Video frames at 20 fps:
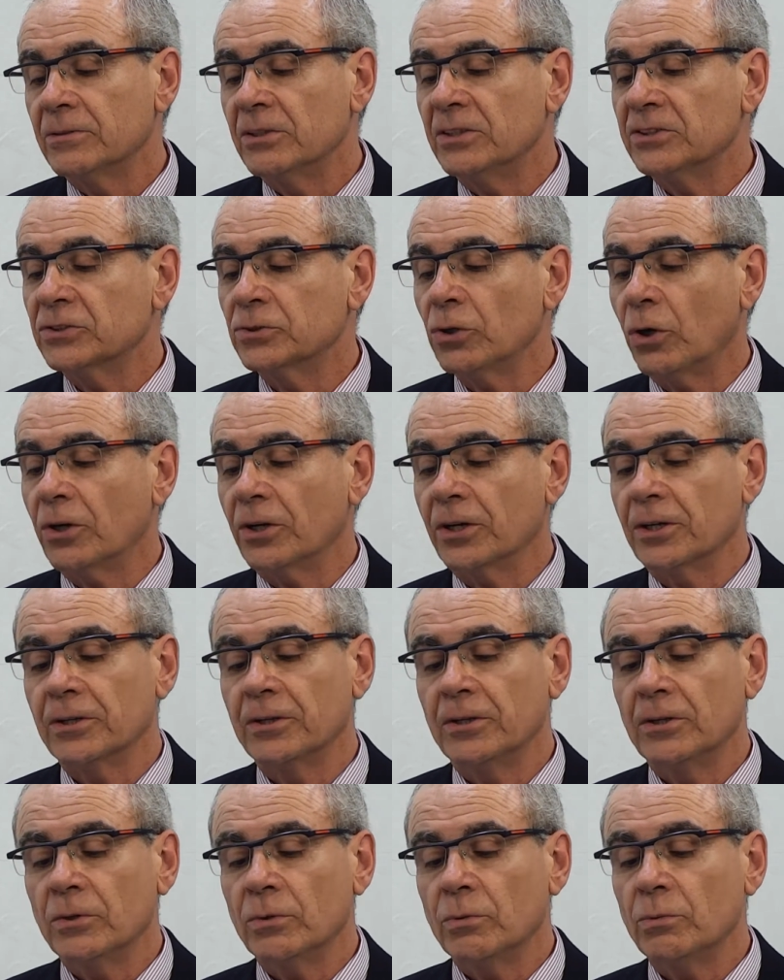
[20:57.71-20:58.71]
the stock,
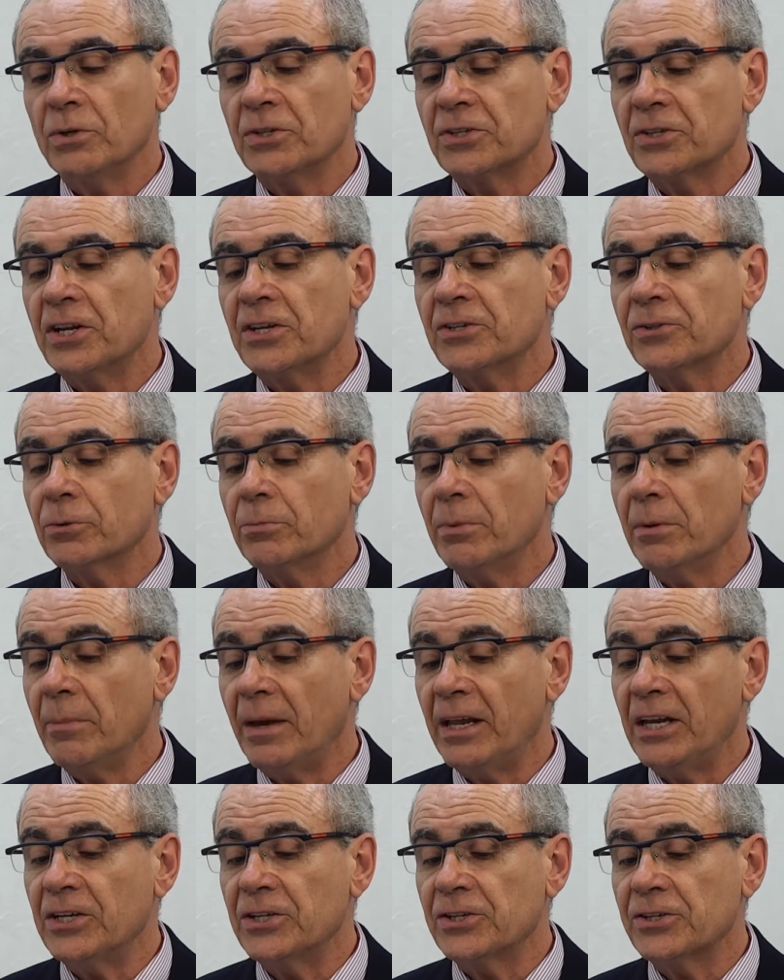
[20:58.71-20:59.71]
which needs to be
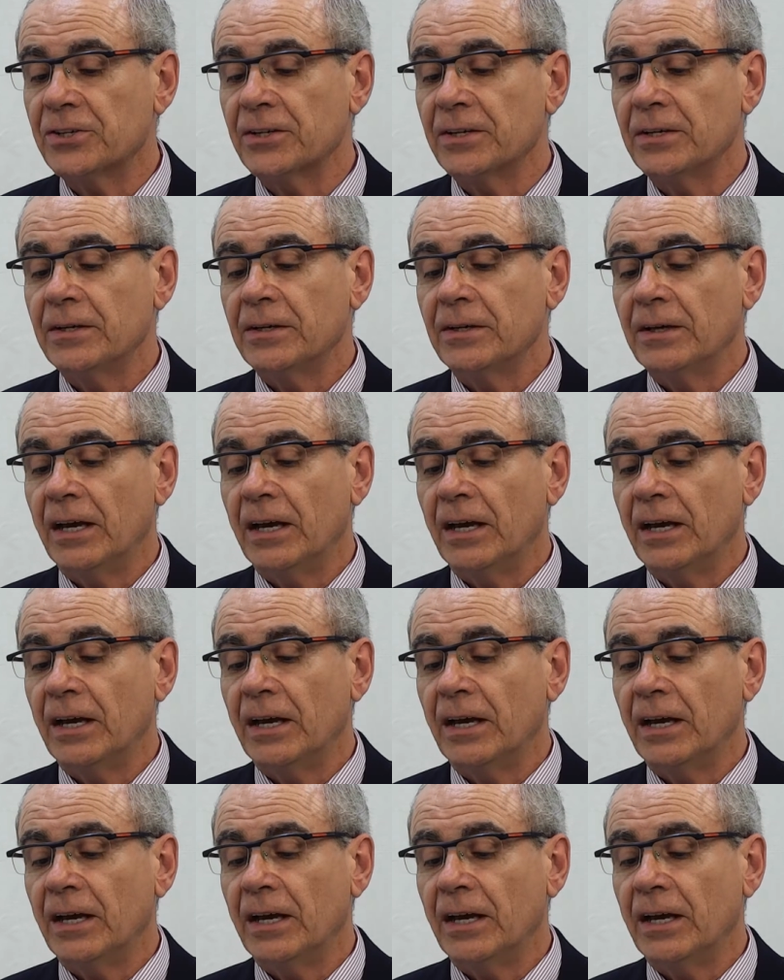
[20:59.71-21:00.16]
managed